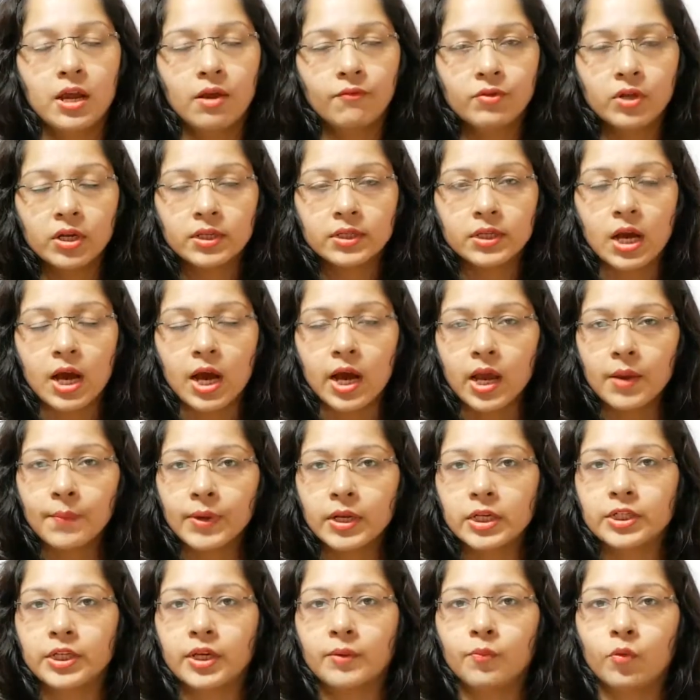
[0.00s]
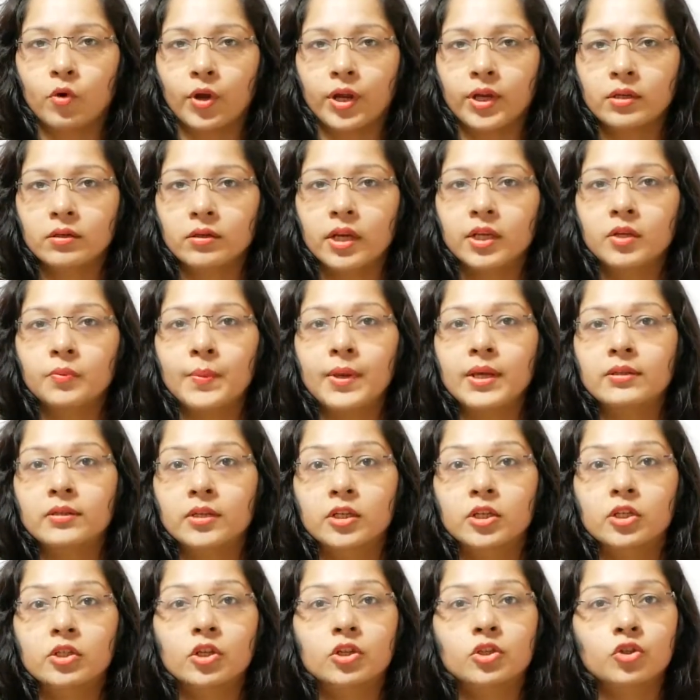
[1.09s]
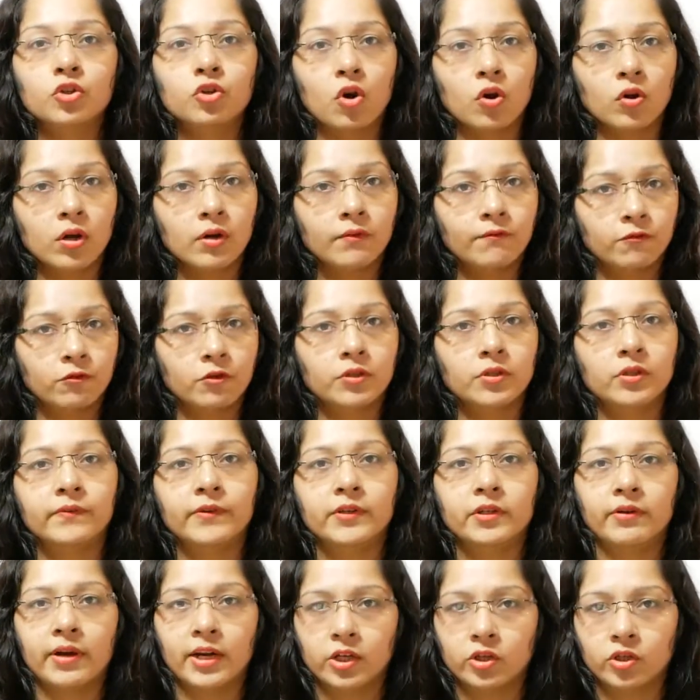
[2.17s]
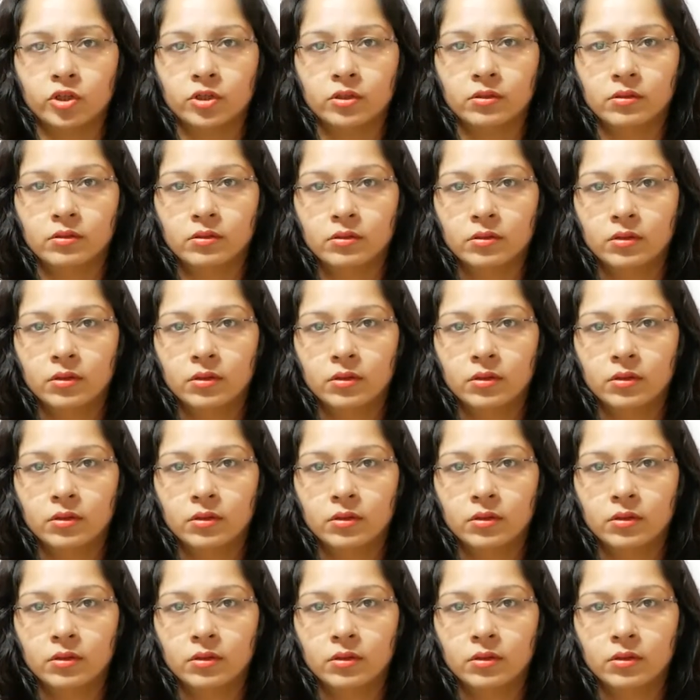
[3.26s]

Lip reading: If there is high melting point, it means there is a stronger force of attraction.